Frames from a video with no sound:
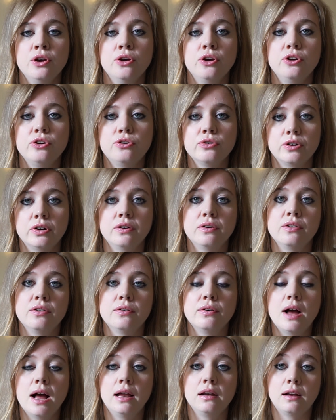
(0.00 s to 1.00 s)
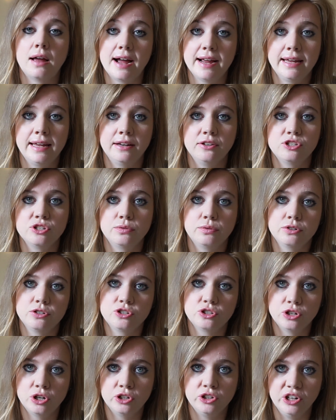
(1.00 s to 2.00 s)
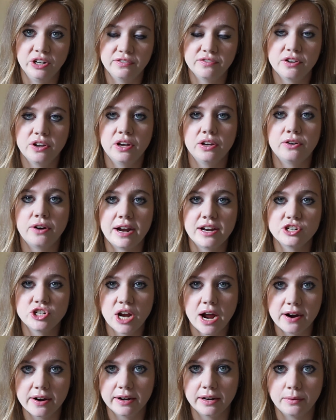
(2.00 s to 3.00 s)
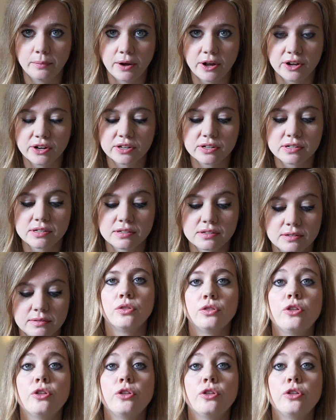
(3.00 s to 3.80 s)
who grew a liking towards Toña for her great charity works.